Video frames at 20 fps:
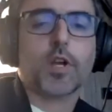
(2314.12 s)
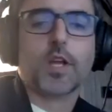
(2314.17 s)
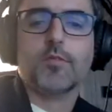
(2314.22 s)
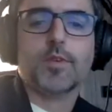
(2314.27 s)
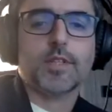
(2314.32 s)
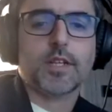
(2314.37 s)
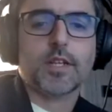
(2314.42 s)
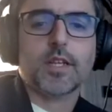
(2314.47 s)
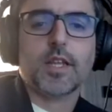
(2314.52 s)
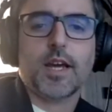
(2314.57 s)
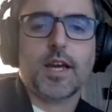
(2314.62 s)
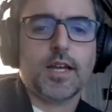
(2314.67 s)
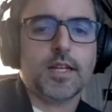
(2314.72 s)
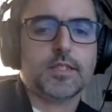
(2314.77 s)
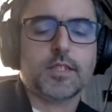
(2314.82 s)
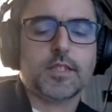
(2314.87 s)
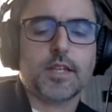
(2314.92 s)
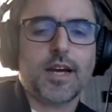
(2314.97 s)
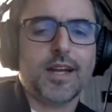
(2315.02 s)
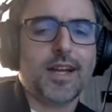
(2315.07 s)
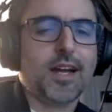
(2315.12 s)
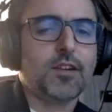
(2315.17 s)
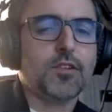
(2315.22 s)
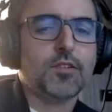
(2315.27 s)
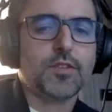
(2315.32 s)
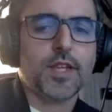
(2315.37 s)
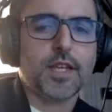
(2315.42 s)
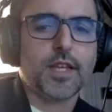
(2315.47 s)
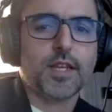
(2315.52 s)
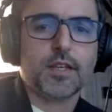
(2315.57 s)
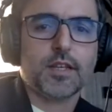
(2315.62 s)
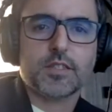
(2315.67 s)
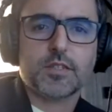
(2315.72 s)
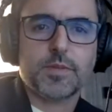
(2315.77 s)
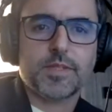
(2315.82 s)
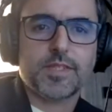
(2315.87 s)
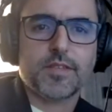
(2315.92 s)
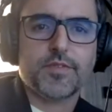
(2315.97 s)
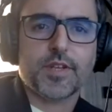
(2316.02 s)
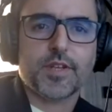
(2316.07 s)
with clients. I don't think
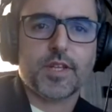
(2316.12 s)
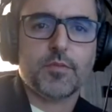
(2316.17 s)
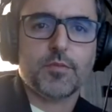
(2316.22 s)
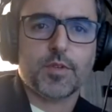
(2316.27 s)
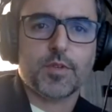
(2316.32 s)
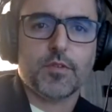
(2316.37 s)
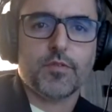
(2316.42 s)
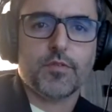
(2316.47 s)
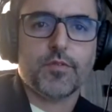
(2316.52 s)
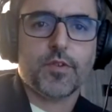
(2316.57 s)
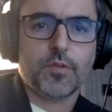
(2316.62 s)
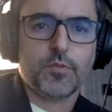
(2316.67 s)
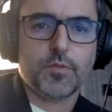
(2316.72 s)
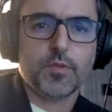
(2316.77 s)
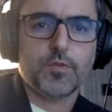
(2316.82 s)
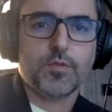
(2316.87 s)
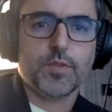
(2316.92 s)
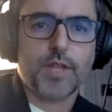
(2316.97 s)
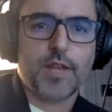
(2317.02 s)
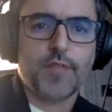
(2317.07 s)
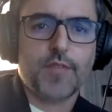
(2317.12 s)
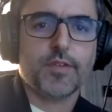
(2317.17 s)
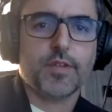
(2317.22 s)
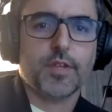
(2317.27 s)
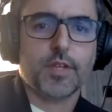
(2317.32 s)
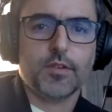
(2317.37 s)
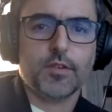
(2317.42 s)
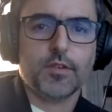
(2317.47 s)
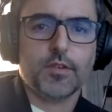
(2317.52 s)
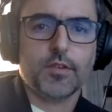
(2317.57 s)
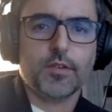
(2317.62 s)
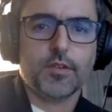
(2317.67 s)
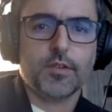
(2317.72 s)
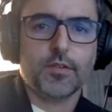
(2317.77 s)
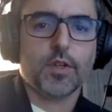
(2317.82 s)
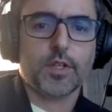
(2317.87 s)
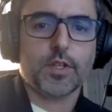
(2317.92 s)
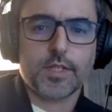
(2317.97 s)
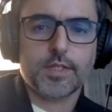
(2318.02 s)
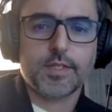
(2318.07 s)
specifically with Affirm, but we're definitely
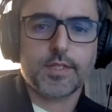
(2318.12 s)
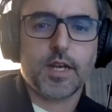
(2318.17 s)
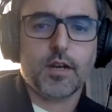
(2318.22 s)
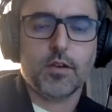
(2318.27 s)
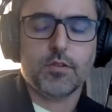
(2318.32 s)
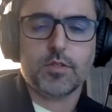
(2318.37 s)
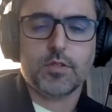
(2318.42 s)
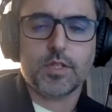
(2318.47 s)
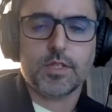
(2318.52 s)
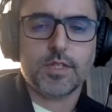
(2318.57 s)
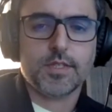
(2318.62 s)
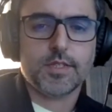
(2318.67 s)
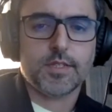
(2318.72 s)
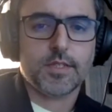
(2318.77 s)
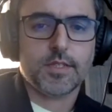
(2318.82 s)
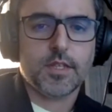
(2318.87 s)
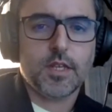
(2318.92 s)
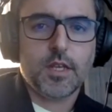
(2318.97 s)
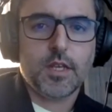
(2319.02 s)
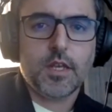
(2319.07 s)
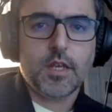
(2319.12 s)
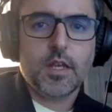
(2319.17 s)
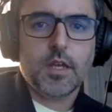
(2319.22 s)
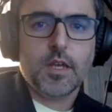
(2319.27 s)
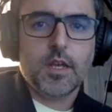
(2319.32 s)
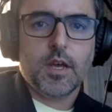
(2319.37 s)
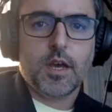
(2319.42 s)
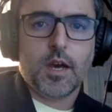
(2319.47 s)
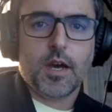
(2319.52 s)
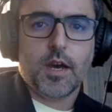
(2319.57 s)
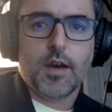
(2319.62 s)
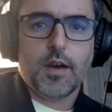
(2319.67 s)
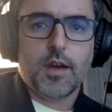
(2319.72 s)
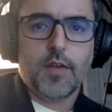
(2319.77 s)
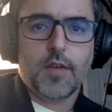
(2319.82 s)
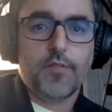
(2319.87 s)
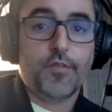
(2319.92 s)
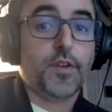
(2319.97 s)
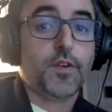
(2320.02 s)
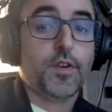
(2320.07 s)
rolling this out. This is a
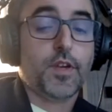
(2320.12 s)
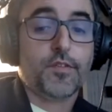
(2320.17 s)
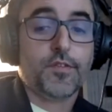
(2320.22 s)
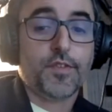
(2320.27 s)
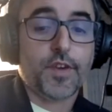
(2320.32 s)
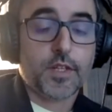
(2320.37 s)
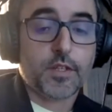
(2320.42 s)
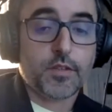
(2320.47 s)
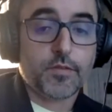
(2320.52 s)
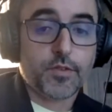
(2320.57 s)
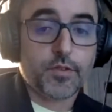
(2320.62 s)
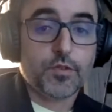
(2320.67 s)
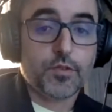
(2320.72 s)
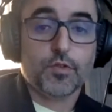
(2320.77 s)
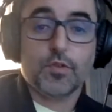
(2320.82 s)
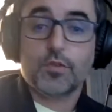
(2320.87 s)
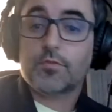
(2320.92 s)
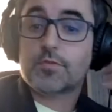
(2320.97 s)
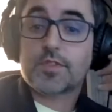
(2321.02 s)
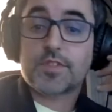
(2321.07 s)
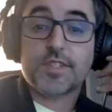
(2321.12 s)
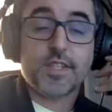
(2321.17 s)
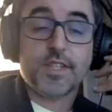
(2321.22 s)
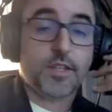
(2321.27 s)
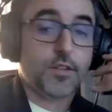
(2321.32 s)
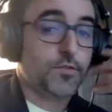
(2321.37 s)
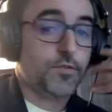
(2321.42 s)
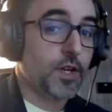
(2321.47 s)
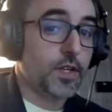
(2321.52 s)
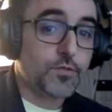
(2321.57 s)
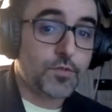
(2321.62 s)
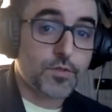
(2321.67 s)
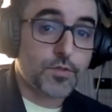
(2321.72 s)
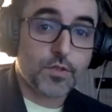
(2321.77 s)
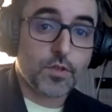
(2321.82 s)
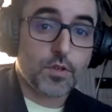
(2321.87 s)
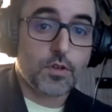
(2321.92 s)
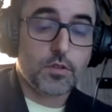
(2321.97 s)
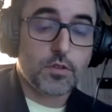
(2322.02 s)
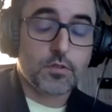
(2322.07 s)
very effective tool. We're seeing great
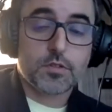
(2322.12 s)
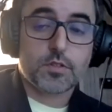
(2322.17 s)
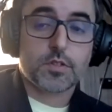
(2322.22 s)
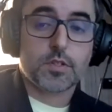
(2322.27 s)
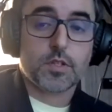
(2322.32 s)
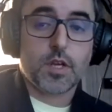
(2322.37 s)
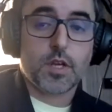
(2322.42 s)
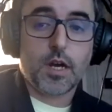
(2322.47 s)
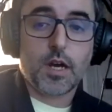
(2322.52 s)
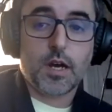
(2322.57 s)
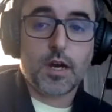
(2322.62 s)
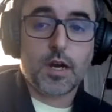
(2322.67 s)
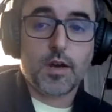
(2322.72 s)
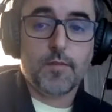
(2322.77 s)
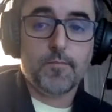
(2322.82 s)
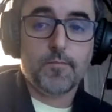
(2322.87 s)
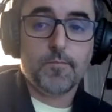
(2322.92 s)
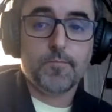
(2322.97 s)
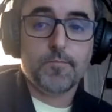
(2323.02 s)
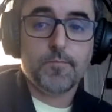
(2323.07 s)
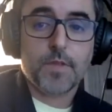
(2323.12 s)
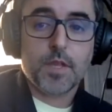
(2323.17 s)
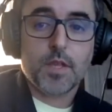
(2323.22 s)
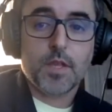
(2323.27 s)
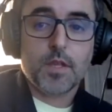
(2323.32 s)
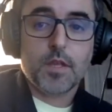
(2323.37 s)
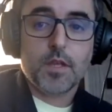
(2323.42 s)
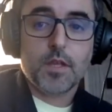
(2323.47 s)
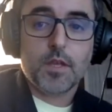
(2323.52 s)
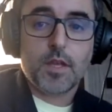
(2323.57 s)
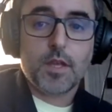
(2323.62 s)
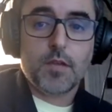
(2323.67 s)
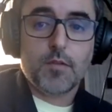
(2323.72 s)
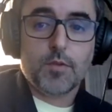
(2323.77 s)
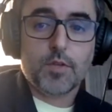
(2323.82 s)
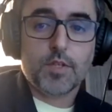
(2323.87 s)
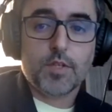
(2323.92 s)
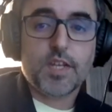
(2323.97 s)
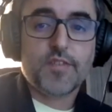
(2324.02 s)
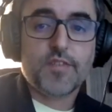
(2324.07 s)
results. And
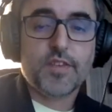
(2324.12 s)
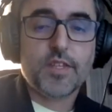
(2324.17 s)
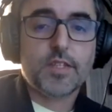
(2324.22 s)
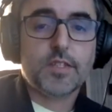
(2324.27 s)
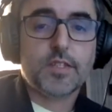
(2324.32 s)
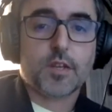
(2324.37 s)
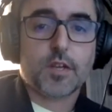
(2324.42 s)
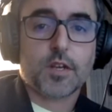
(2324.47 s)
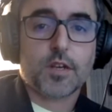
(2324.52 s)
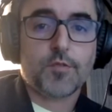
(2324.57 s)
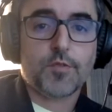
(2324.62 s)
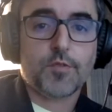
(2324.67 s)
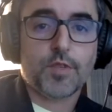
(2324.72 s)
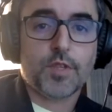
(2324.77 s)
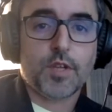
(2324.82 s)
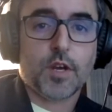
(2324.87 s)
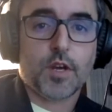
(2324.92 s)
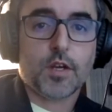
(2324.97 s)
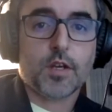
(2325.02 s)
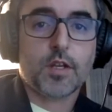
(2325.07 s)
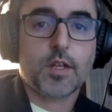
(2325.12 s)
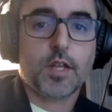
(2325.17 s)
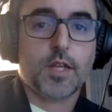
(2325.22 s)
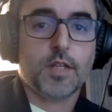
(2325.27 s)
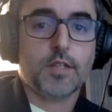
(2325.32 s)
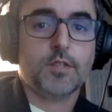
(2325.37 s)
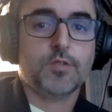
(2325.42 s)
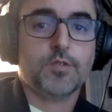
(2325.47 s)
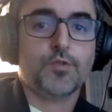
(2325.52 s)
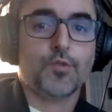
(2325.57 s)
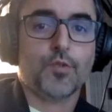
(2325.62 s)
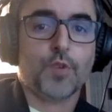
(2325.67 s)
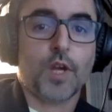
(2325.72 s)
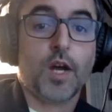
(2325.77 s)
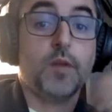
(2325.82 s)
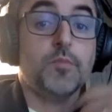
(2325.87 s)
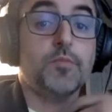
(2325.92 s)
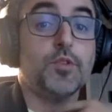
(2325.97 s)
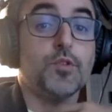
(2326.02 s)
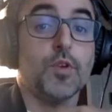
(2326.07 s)
we're definitely starting with our clients who
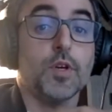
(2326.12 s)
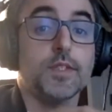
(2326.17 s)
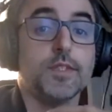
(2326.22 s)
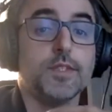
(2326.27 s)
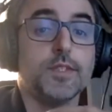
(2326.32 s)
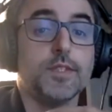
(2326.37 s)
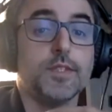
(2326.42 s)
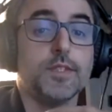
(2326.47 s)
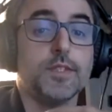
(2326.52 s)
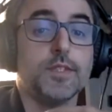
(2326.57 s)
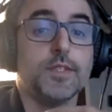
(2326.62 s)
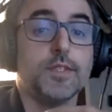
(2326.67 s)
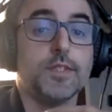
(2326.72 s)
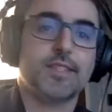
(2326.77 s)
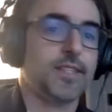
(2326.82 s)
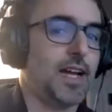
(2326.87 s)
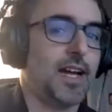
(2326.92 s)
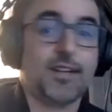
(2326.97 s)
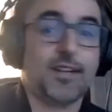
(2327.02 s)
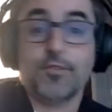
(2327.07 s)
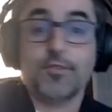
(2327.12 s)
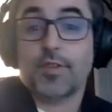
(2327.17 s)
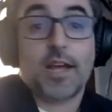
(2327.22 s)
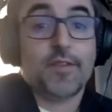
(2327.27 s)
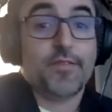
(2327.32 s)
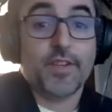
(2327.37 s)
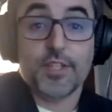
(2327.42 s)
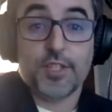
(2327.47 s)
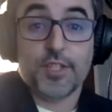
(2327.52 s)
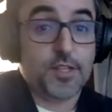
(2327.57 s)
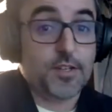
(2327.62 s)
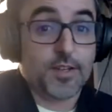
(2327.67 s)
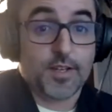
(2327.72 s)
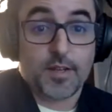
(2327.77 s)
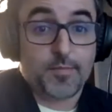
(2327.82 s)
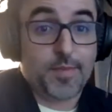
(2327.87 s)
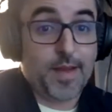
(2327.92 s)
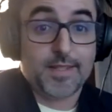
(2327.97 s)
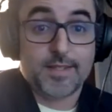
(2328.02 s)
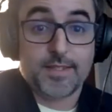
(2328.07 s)
come to us and say, listen, I don't have
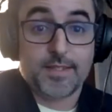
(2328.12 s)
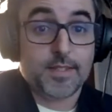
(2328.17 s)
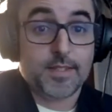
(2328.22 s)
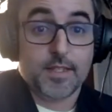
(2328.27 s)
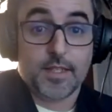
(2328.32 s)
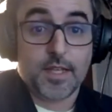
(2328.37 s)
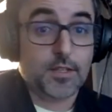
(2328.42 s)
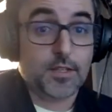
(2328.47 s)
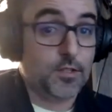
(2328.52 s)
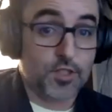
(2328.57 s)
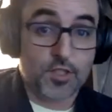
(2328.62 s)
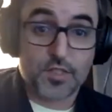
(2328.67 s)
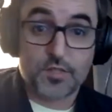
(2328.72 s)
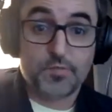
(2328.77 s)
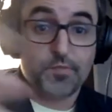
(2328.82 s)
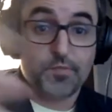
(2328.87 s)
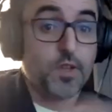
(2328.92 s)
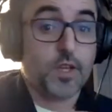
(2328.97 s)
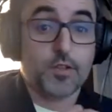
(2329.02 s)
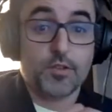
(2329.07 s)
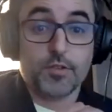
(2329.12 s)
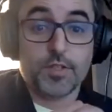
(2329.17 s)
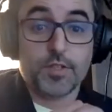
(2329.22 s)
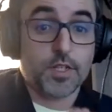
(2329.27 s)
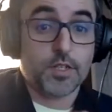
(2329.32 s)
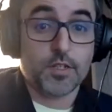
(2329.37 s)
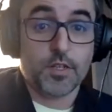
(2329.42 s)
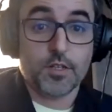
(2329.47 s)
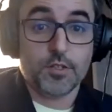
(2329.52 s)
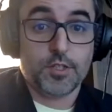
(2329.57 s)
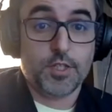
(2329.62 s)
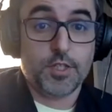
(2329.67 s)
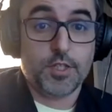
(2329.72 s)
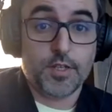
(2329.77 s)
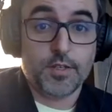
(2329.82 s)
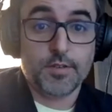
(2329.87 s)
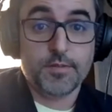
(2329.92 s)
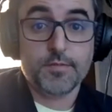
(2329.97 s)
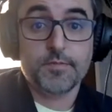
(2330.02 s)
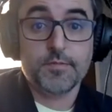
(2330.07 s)
engineering capacity. Can you just plug your technology in?